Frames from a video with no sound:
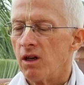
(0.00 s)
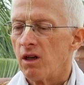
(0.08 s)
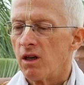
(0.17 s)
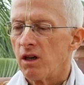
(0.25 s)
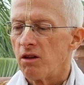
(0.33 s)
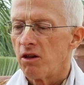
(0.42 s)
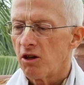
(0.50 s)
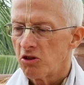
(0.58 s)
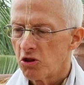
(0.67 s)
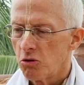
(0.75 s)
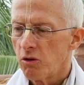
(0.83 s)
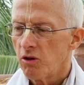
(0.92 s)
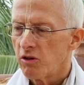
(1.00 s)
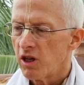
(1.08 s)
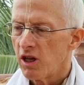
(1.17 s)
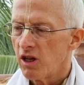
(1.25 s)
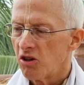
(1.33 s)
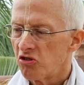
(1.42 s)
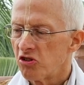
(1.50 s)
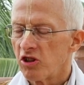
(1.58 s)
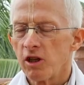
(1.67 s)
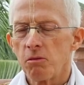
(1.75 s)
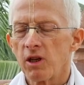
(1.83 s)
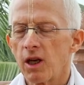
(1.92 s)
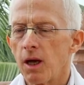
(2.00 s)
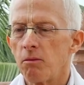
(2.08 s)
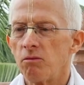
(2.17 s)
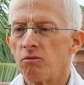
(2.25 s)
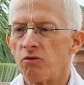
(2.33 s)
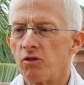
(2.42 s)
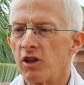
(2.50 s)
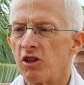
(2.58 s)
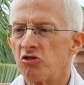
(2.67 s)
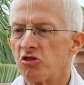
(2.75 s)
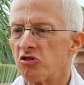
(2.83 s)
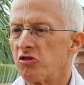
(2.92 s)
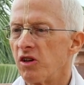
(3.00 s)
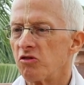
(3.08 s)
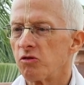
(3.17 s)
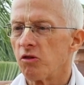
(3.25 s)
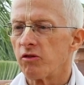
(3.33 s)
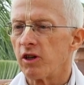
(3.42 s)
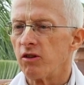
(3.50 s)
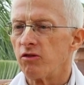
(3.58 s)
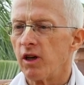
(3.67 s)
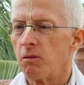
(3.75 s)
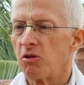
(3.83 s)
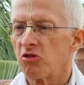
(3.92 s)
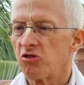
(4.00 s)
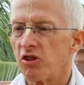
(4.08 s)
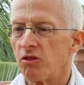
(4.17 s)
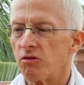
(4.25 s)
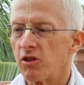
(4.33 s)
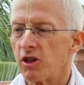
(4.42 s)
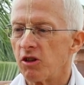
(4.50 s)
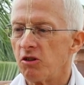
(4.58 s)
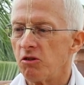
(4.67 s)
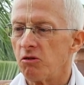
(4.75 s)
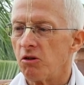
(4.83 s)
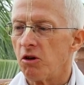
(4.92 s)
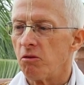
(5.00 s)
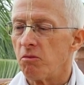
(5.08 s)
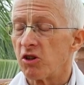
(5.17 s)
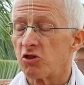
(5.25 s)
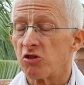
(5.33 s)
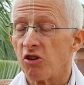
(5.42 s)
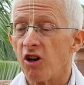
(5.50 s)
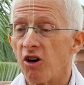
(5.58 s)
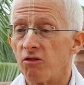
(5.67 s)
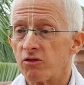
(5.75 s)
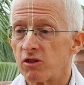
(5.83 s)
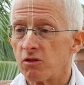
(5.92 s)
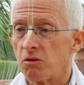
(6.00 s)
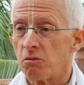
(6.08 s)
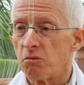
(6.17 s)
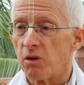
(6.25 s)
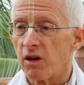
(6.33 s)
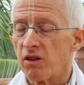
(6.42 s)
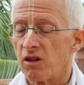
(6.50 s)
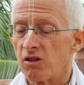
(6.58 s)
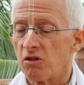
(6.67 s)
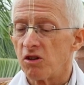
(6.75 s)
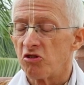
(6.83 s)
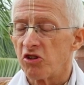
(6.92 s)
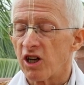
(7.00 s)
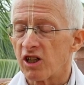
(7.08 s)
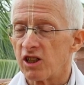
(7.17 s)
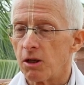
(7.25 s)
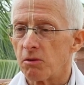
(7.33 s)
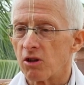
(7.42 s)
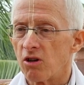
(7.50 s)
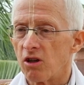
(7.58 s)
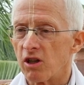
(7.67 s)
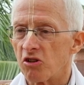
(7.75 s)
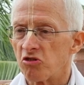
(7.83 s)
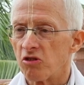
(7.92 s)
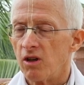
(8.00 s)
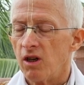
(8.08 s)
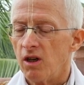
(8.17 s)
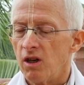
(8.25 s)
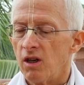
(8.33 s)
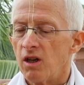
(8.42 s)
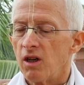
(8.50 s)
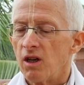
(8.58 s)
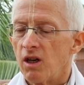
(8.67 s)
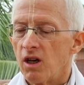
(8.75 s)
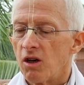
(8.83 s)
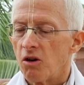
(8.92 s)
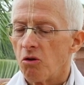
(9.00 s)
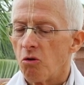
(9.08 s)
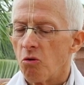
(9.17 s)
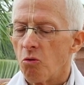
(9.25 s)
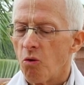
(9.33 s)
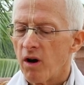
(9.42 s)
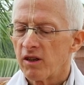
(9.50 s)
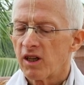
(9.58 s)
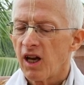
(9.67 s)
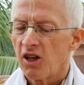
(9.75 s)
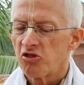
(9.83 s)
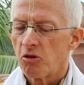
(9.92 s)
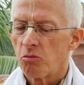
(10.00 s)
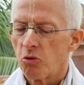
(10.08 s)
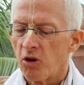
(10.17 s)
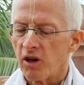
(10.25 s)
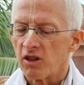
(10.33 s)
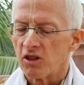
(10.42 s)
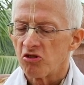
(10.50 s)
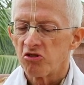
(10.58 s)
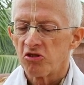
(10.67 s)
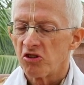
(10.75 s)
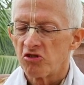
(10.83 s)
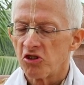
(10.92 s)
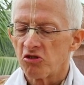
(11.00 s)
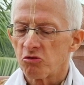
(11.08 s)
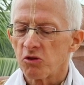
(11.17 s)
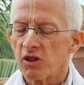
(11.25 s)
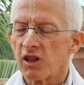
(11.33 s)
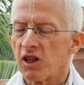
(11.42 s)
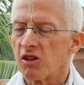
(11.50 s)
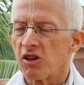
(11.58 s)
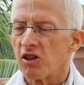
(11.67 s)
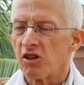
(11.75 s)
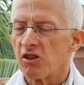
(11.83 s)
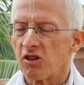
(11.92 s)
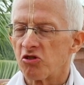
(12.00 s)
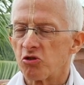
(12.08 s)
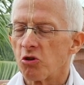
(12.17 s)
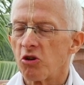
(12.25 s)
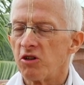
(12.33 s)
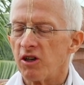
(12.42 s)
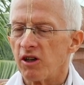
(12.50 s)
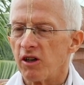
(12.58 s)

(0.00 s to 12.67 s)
There too, he instantly became very successful, very famous, and very much loved by his academic colleagues. One case in point is just really extraordinary,